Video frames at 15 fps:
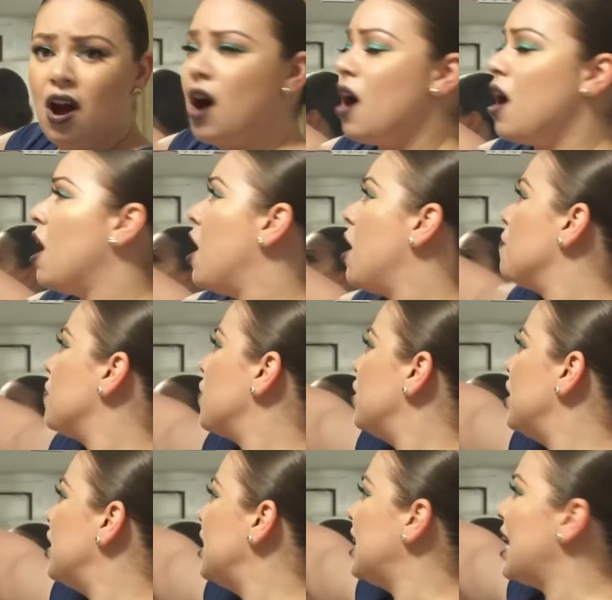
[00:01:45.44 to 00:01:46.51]

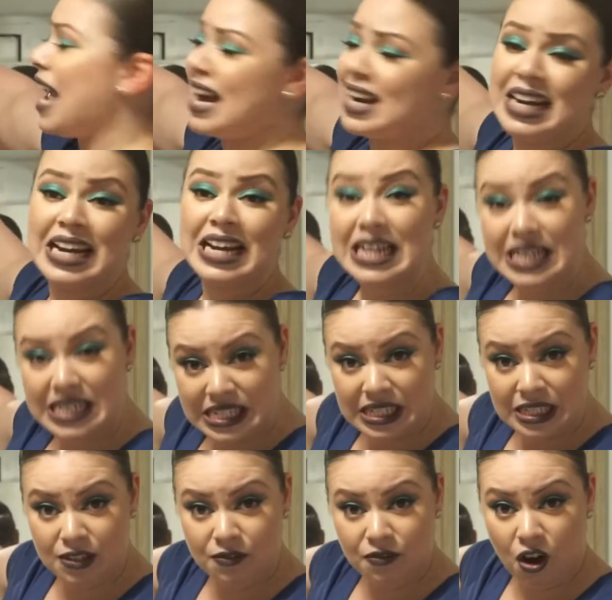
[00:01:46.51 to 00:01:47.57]
the
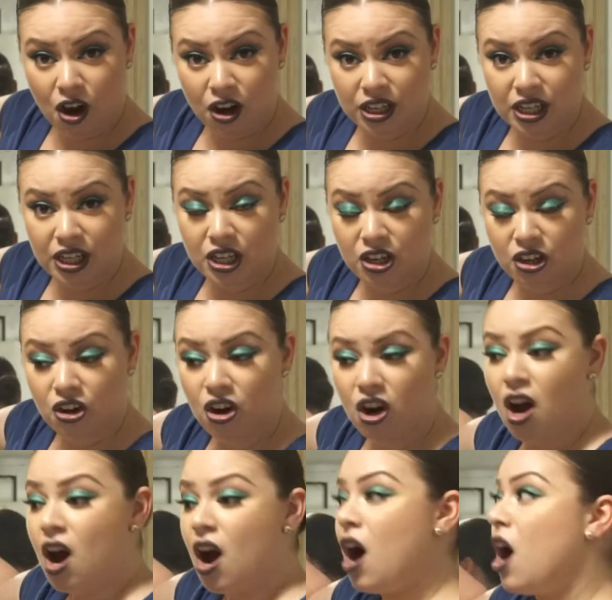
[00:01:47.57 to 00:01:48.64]
adhesive on
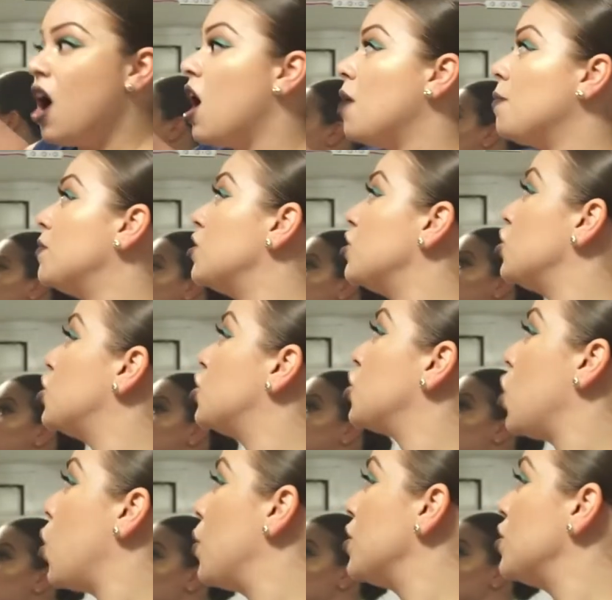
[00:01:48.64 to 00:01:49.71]
here
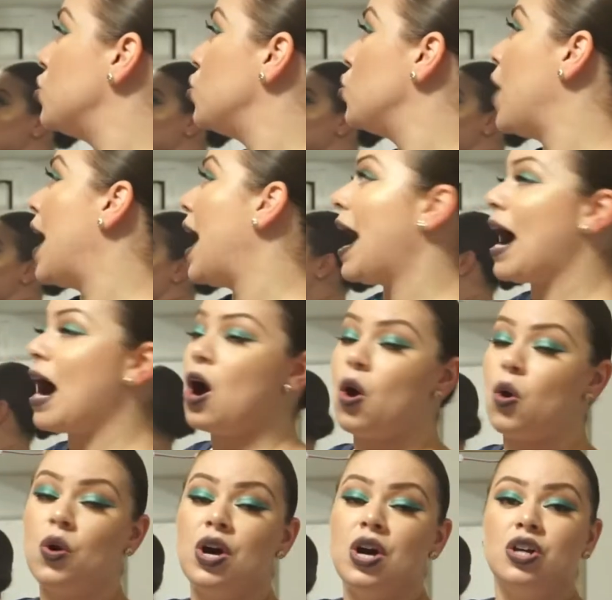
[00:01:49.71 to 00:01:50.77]
showing you
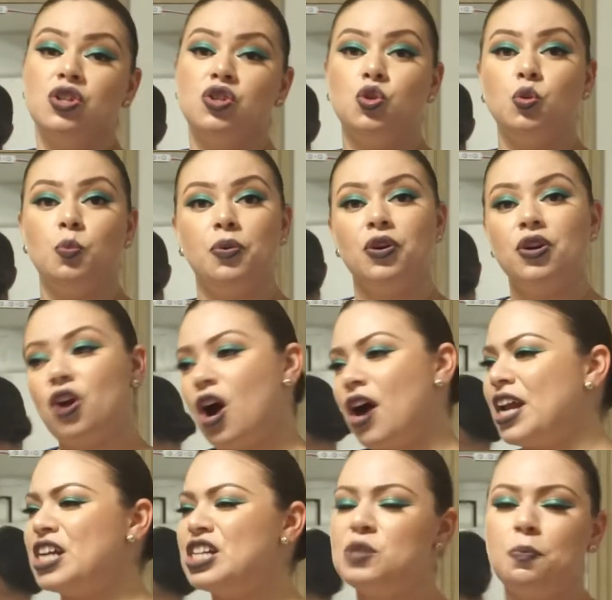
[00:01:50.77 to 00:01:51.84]
how to put it
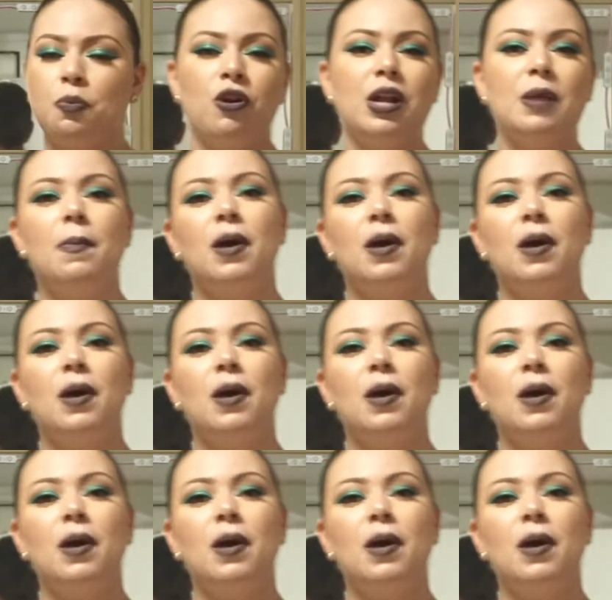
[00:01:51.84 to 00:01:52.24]
on, and it's pretty